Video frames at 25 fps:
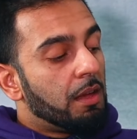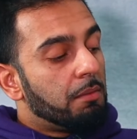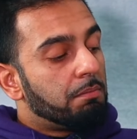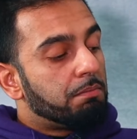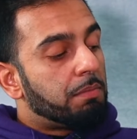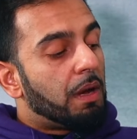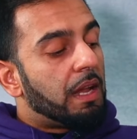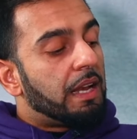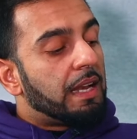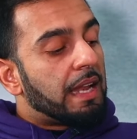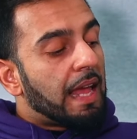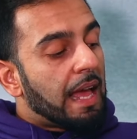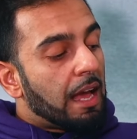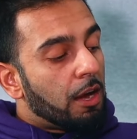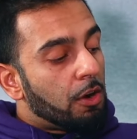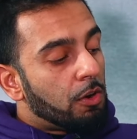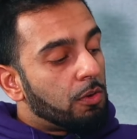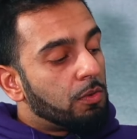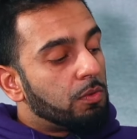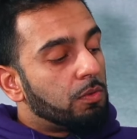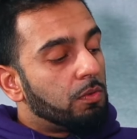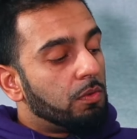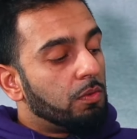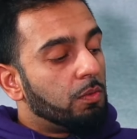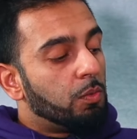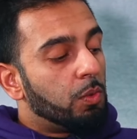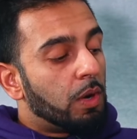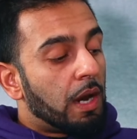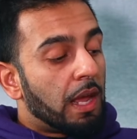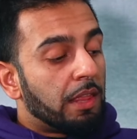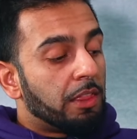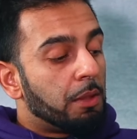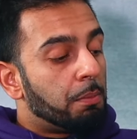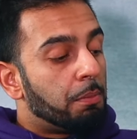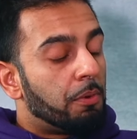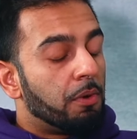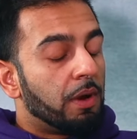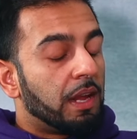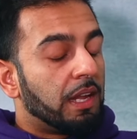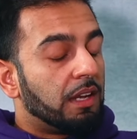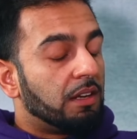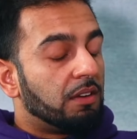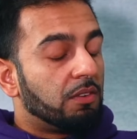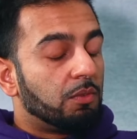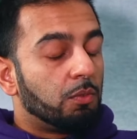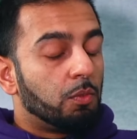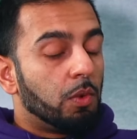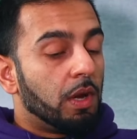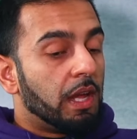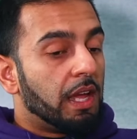But now we're at the
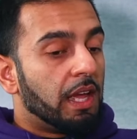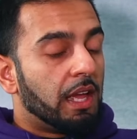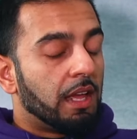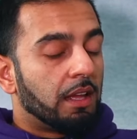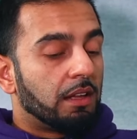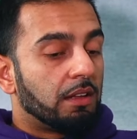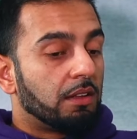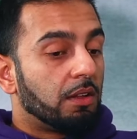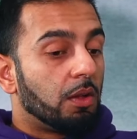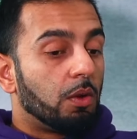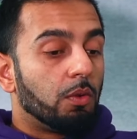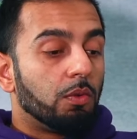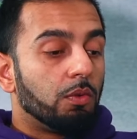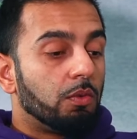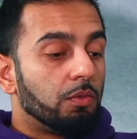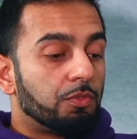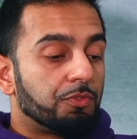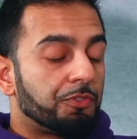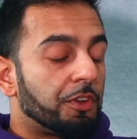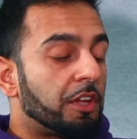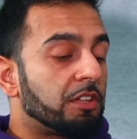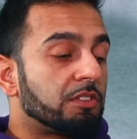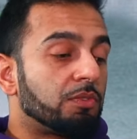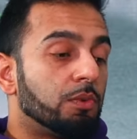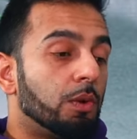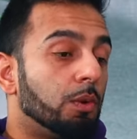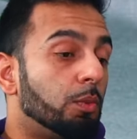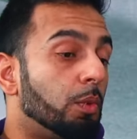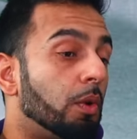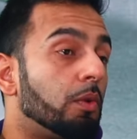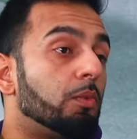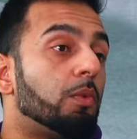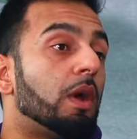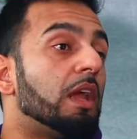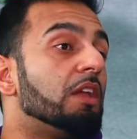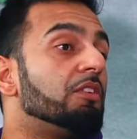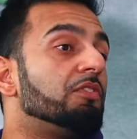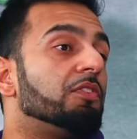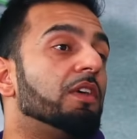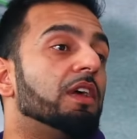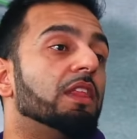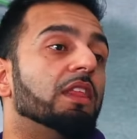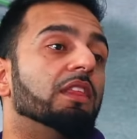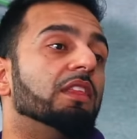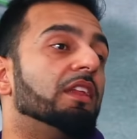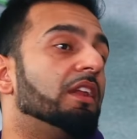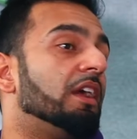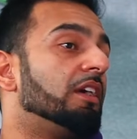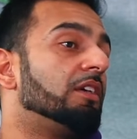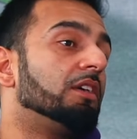point where, first of all, we're way
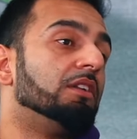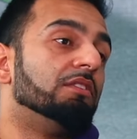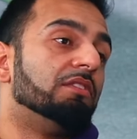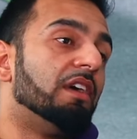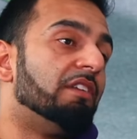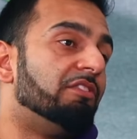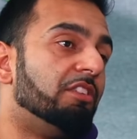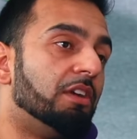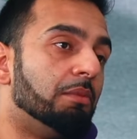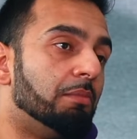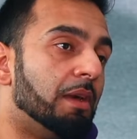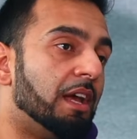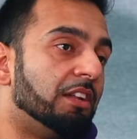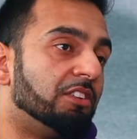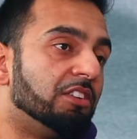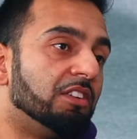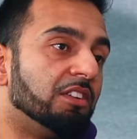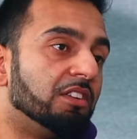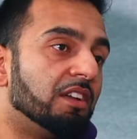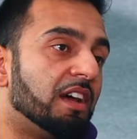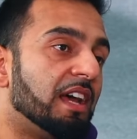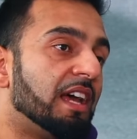further than I could have ever imagined.